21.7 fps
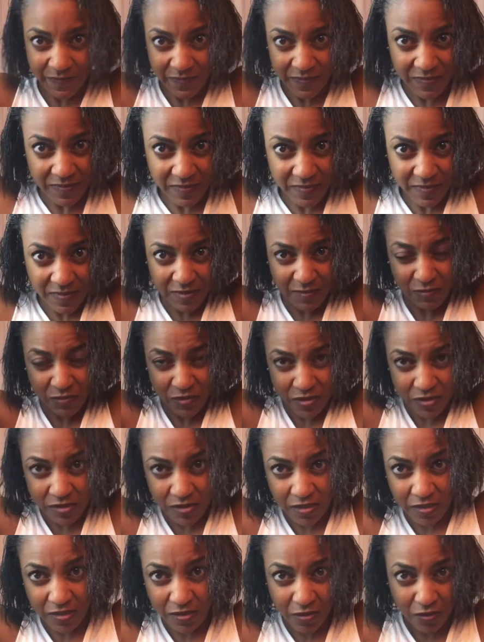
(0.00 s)
I'm
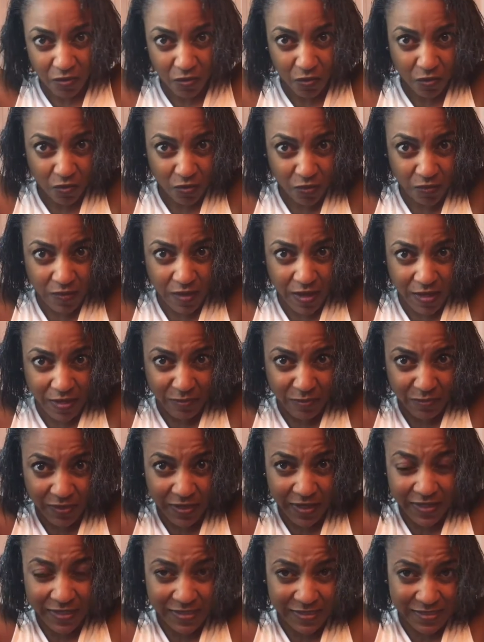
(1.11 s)
just gonna hold that in
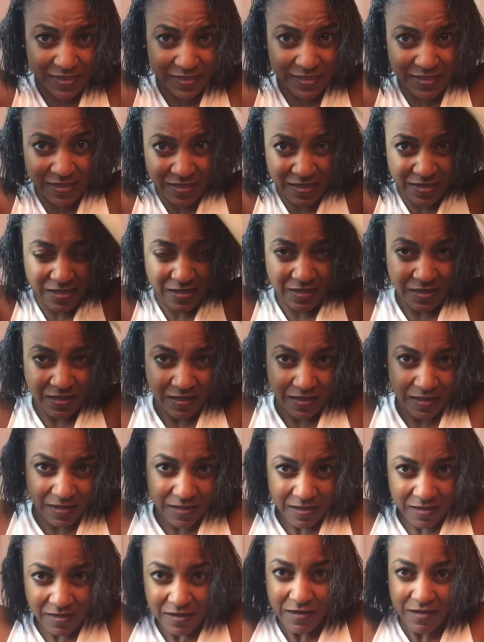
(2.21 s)
place.
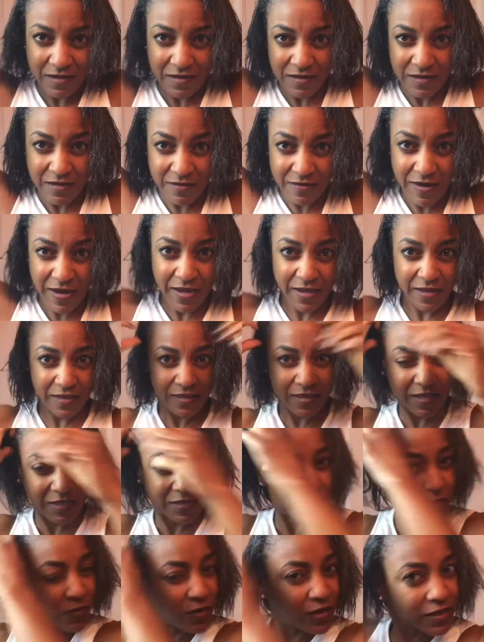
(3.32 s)
All right,
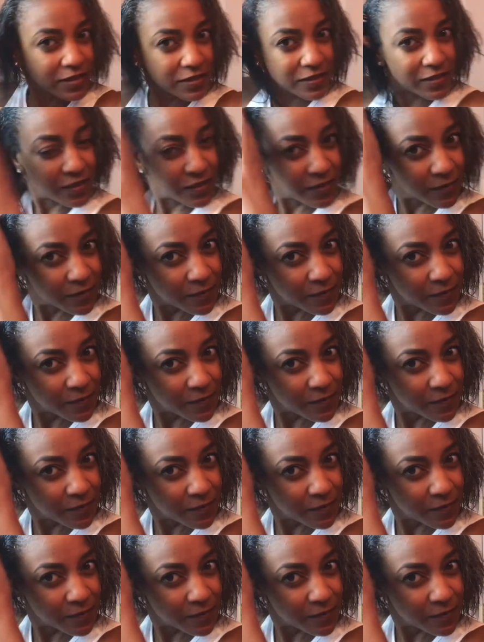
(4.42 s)
that's one.